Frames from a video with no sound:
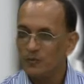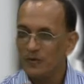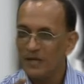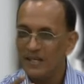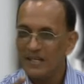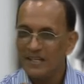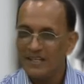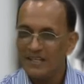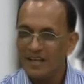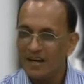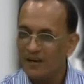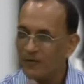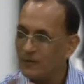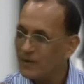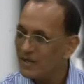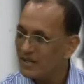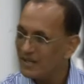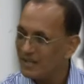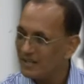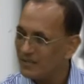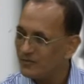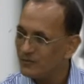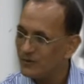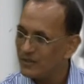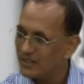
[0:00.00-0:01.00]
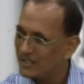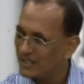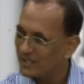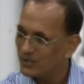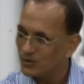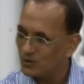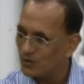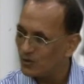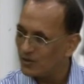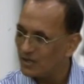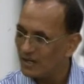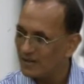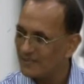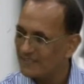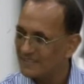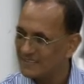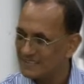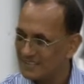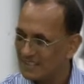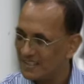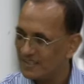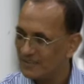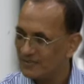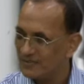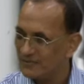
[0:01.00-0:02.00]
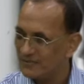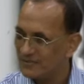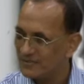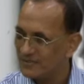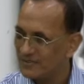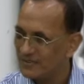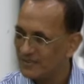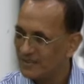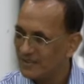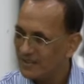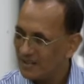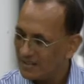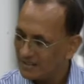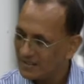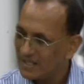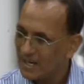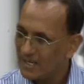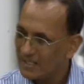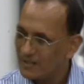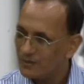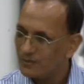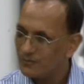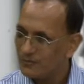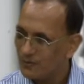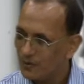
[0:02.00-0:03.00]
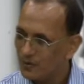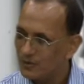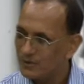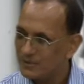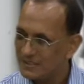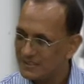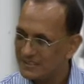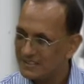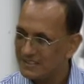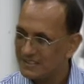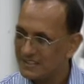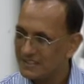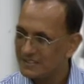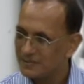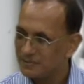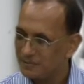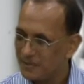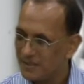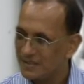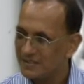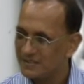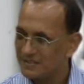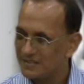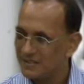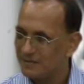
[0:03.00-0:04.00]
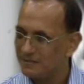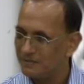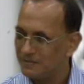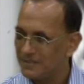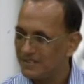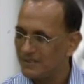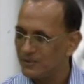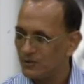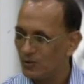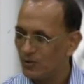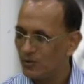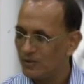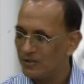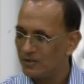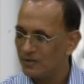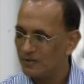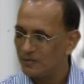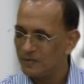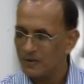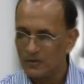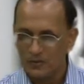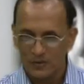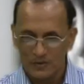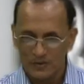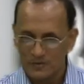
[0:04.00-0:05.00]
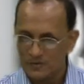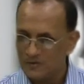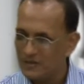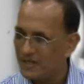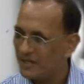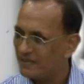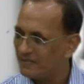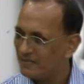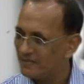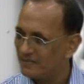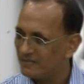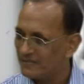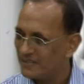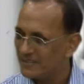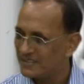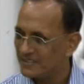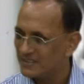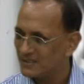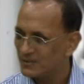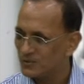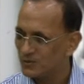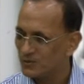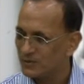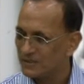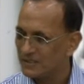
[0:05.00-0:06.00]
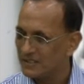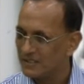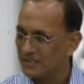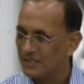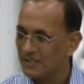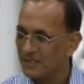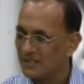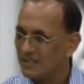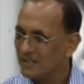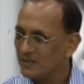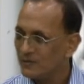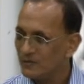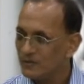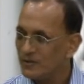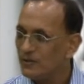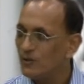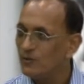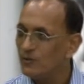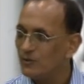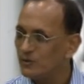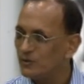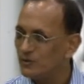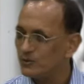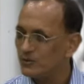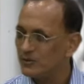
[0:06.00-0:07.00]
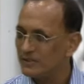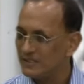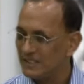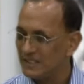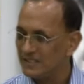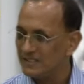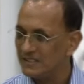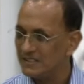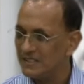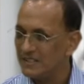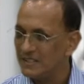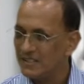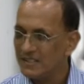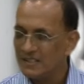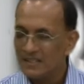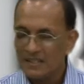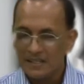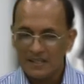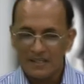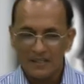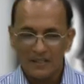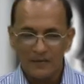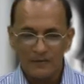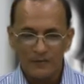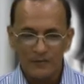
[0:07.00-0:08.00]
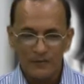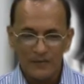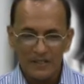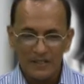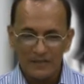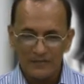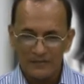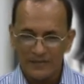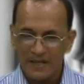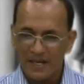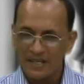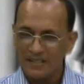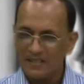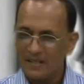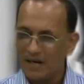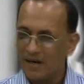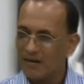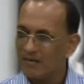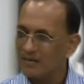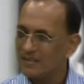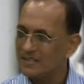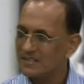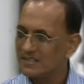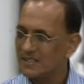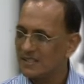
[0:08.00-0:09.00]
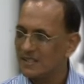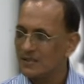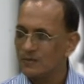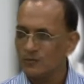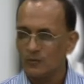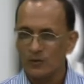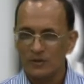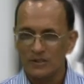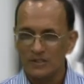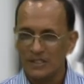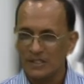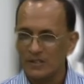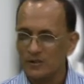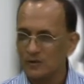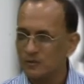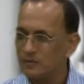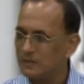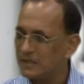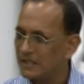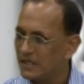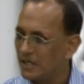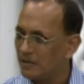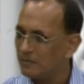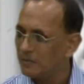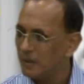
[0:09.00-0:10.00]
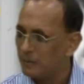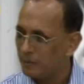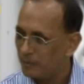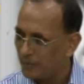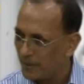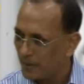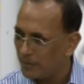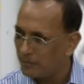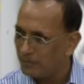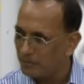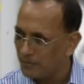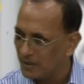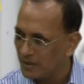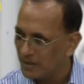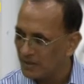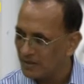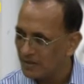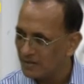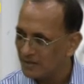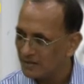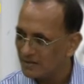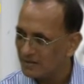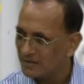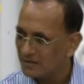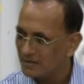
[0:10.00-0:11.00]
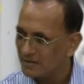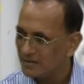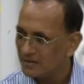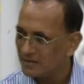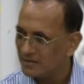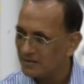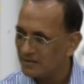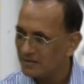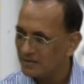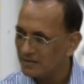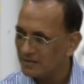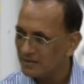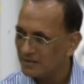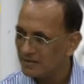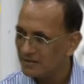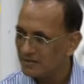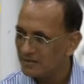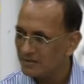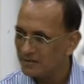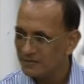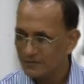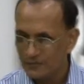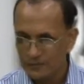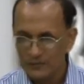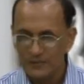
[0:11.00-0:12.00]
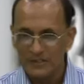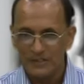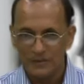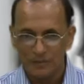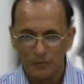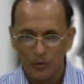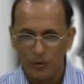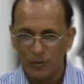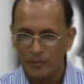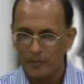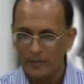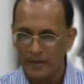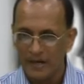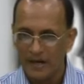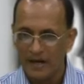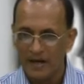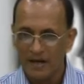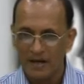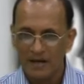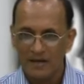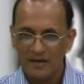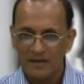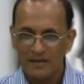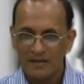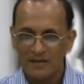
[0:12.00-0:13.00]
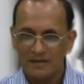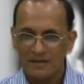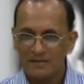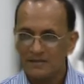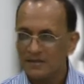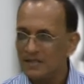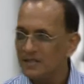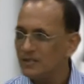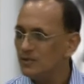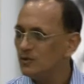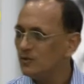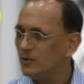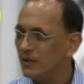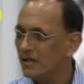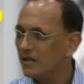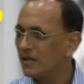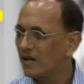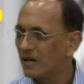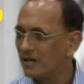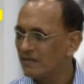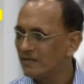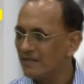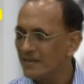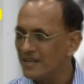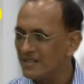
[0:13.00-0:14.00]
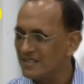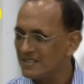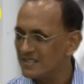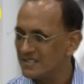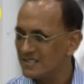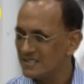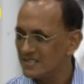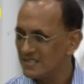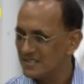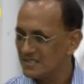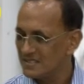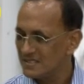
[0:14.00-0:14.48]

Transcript: in a way, we can call ourselves a kind of autistic spectrum disorder, because we have a fixed routine. We don't want to change. If we find our son wanting to become a plumber, fundi bomba, then you will convulse.